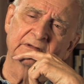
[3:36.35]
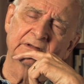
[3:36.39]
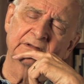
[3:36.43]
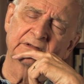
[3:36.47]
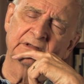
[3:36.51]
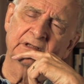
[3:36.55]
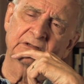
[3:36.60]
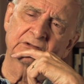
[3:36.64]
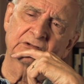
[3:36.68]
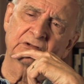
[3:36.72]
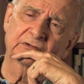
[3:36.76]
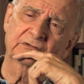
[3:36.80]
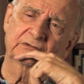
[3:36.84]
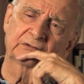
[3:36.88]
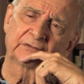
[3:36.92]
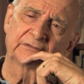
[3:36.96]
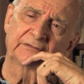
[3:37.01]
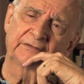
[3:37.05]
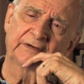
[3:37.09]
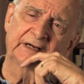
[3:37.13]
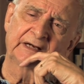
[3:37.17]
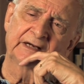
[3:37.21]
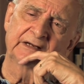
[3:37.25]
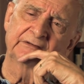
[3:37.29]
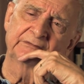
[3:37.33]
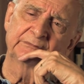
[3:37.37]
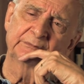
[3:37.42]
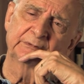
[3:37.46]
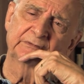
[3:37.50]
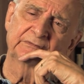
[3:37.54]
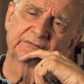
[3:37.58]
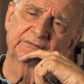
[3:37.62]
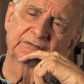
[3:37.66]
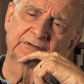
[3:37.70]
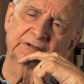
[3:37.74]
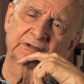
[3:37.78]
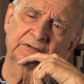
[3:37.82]
not just survive
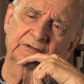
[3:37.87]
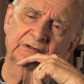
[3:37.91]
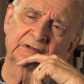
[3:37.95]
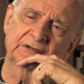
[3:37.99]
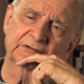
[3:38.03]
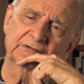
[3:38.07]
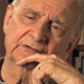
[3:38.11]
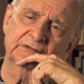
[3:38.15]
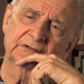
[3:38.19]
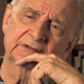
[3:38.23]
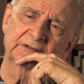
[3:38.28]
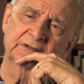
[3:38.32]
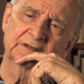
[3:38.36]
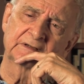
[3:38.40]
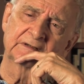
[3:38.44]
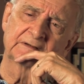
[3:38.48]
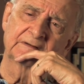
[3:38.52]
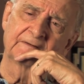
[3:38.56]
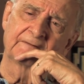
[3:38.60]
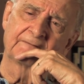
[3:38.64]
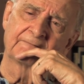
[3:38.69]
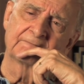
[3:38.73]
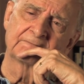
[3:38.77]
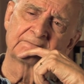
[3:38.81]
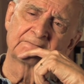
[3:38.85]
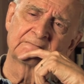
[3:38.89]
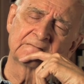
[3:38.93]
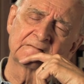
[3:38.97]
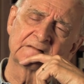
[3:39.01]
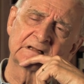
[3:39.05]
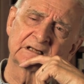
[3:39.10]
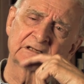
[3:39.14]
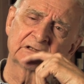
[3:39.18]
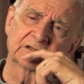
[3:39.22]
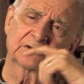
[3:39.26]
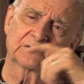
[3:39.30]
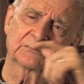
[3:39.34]
but flourish.
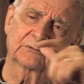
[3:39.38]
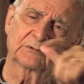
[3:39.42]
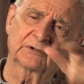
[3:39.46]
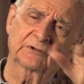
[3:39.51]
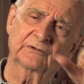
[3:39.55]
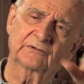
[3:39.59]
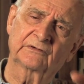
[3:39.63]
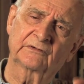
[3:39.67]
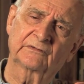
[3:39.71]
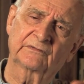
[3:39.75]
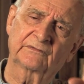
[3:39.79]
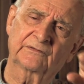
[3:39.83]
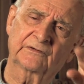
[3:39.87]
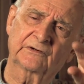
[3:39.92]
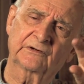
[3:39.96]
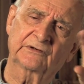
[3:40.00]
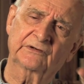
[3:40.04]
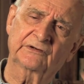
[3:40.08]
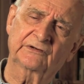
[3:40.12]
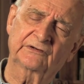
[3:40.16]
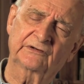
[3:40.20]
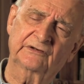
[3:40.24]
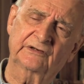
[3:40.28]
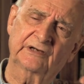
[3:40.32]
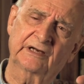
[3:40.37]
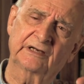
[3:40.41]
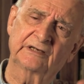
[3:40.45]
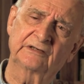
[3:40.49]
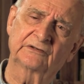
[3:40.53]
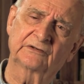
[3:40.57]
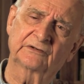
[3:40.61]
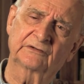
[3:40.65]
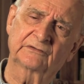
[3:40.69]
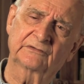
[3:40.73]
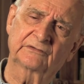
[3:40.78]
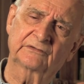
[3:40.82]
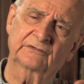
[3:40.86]
In other words, the first
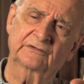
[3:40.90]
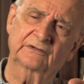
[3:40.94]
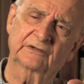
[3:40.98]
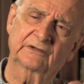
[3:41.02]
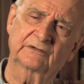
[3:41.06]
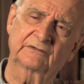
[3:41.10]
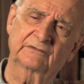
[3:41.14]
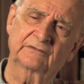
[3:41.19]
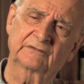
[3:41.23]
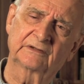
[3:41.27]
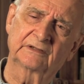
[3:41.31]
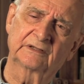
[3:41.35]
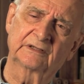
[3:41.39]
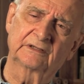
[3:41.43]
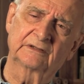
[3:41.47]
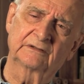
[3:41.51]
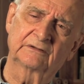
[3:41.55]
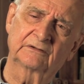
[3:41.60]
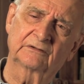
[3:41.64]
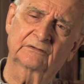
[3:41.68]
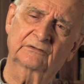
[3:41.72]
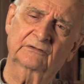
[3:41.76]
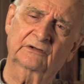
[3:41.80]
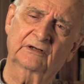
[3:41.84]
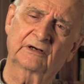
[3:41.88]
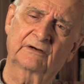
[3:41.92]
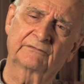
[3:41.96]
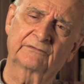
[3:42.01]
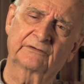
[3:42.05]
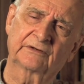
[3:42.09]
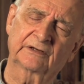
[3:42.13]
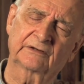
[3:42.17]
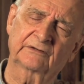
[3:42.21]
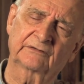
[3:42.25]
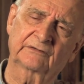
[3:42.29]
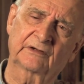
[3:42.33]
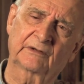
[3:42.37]
stages in
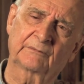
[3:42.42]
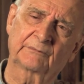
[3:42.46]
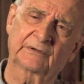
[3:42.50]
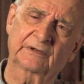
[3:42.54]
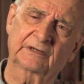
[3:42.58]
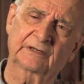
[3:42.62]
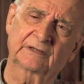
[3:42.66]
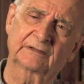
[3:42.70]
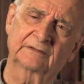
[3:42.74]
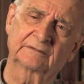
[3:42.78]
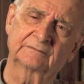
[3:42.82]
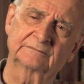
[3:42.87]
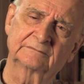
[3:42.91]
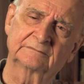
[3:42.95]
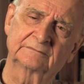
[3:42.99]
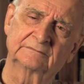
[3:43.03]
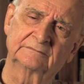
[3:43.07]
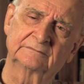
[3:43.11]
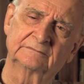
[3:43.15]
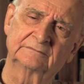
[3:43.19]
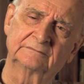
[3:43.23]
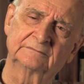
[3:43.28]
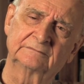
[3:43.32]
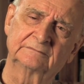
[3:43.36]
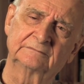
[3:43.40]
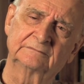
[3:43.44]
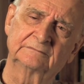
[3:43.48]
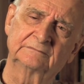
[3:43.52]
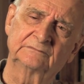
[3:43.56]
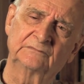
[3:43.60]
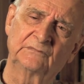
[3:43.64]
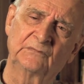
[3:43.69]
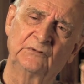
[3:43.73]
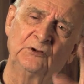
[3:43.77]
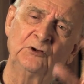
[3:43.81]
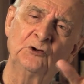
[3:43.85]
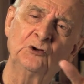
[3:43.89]
discovering something
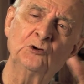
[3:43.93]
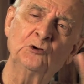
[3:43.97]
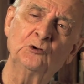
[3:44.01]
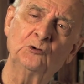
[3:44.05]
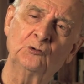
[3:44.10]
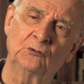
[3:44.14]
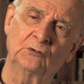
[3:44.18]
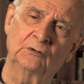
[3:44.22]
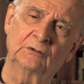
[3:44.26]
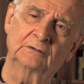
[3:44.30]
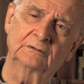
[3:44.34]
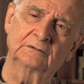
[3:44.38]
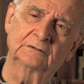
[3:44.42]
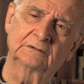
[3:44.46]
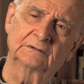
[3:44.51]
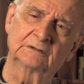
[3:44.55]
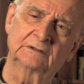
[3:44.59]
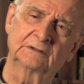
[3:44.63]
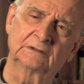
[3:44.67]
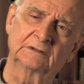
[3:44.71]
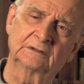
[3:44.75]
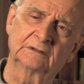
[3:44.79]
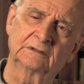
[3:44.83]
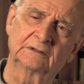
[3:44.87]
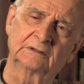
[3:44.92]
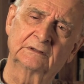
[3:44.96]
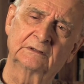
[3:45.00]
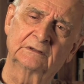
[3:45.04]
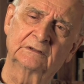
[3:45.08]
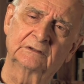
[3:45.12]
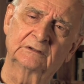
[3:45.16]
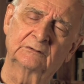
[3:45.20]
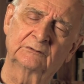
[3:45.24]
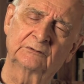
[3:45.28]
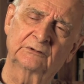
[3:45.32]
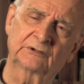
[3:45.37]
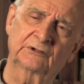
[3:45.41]
new,
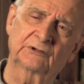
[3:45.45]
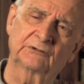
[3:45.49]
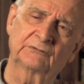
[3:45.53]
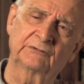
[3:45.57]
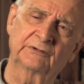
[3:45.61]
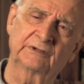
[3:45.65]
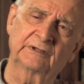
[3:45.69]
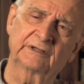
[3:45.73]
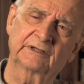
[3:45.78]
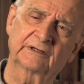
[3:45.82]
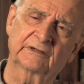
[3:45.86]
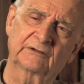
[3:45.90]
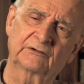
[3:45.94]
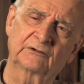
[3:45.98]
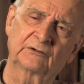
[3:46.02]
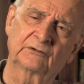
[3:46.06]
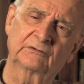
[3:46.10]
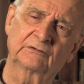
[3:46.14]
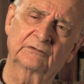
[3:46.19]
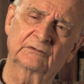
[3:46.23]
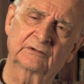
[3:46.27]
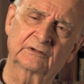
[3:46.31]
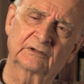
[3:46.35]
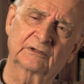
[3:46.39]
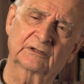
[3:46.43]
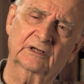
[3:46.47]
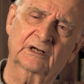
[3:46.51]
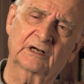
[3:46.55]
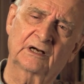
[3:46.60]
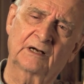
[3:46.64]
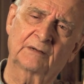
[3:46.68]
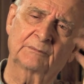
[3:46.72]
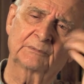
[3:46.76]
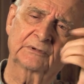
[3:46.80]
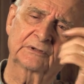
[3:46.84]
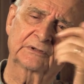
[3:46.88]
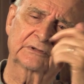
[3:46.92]
which you really can
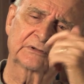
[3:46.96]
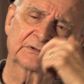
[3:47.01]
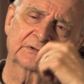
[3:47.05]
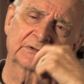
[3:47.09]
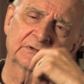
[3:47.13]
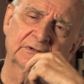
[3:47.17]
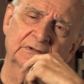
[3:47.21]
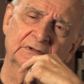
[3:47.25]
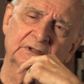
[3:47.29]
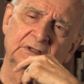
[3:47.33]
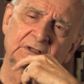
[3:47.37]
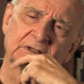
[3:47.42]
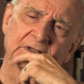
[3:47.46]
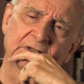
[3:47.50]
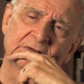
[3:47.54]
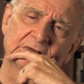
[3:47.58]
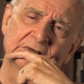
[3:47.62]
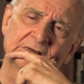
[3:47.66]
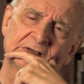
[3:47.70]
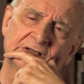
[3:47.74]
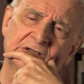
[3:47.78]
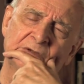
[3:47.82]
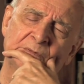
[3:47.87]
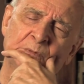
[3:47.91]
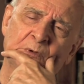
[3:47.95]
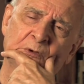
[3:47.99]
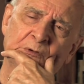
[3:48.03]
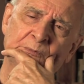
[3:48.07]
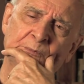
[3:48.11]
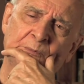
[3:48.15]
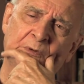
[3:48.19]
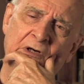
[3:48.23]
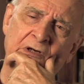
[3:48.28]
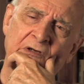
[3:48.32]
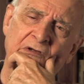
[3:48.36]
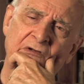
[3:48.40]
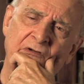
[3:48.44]
accomplish in most
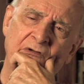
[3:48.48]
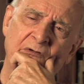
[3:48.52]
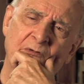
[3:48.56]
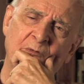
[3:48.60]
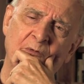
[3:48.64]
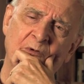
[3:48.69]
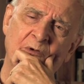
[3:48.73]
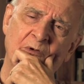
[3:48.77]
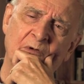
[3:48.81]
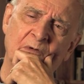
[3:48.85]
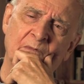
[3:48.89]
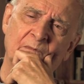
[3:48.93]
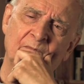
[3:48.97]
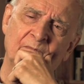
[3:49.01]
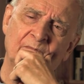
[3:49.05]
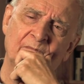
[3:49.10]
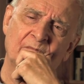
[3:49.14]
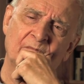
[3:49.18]
parts of the world.